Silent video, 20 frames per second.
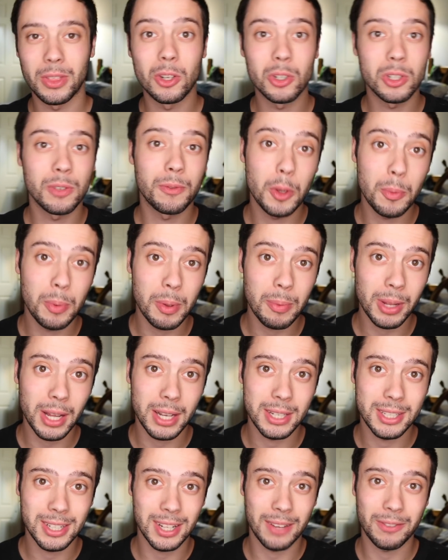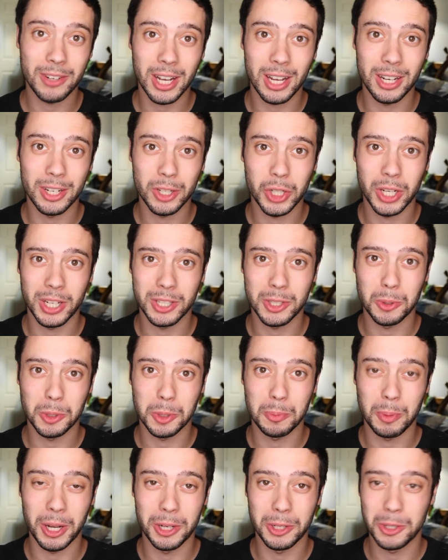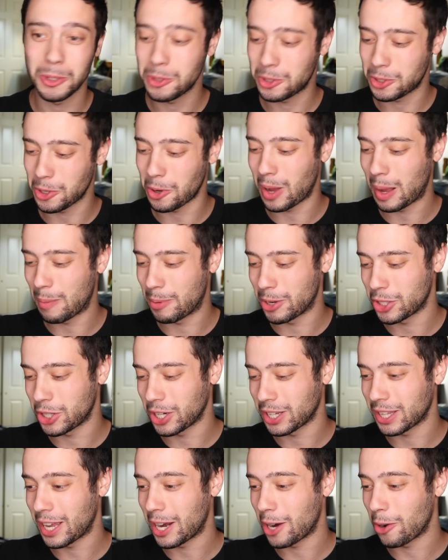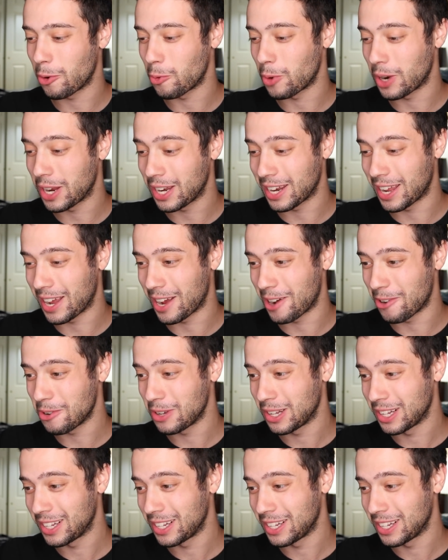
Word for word: There's a few people I still haven't gotten a chance to respond to, so I'm gonna check that out right now.